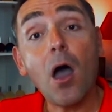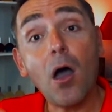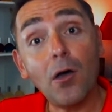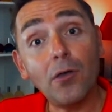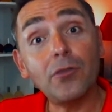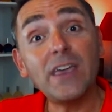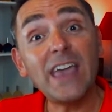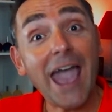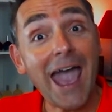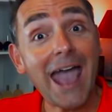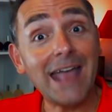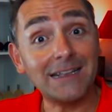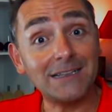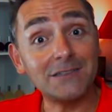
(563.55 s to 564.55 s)
at the
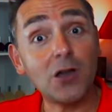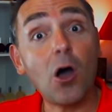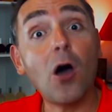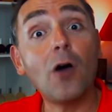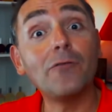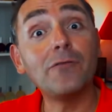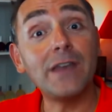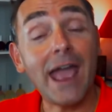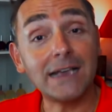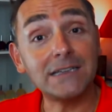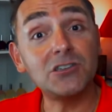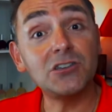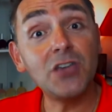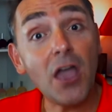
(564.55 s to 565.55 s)
end of
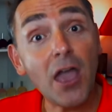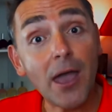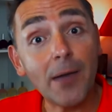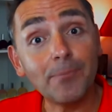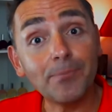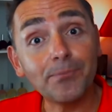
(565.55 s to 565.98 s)
next year?